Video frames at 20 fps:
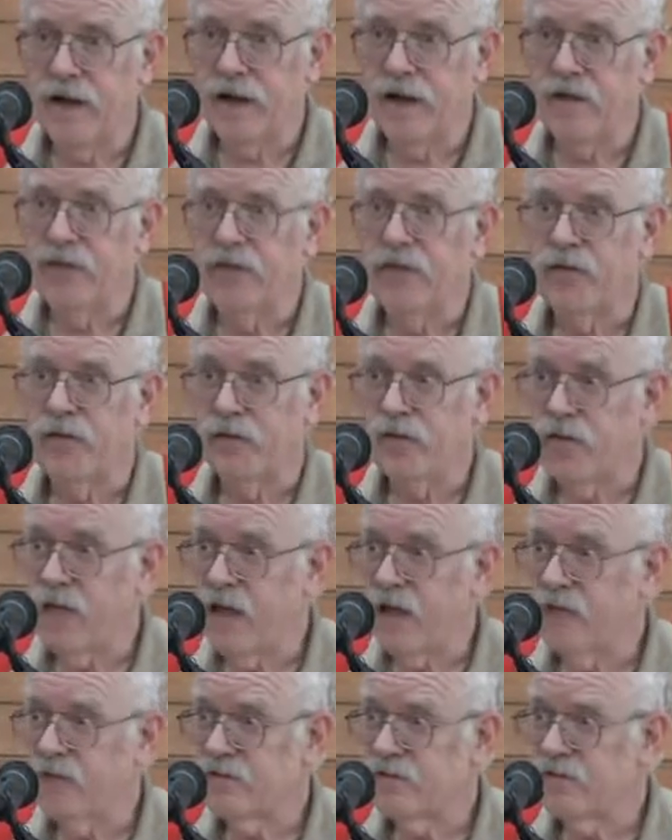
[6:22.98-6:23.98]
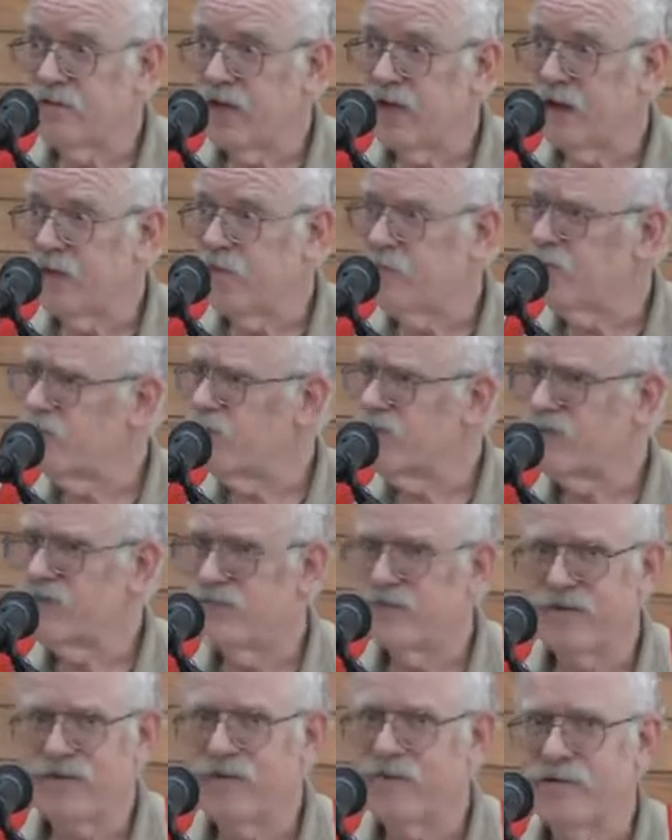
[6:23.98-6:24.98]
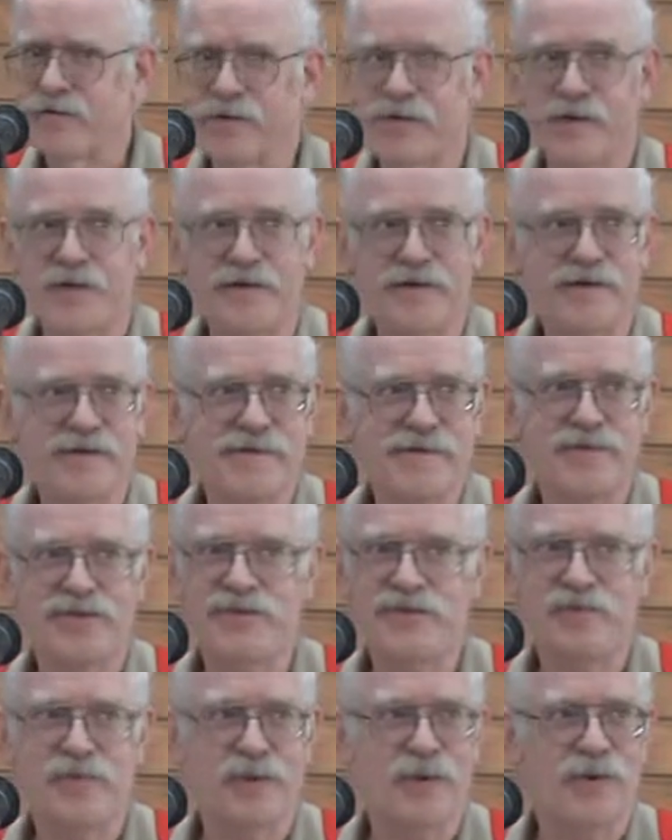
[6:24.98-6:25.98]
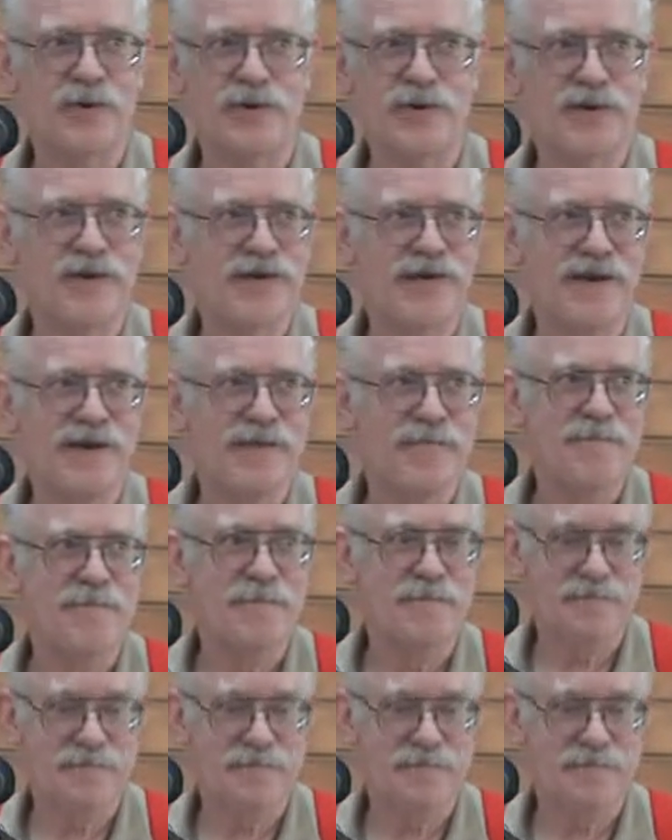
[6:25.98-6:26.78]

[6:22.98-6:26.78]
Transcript: and the landscape certainly spoke to them.